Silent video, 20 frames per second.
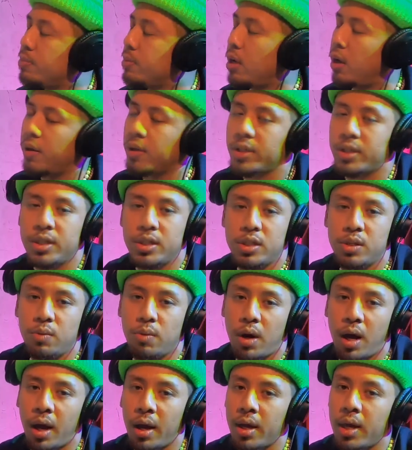
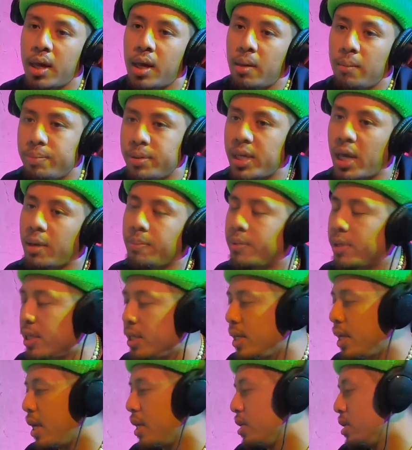
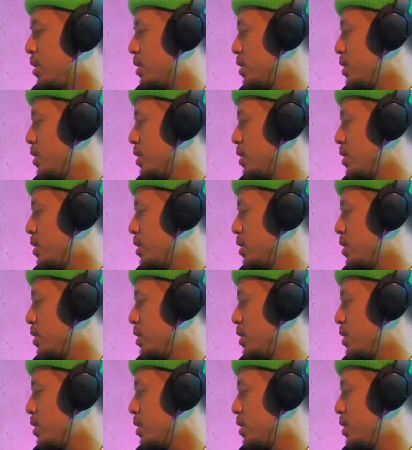PrettyPapes.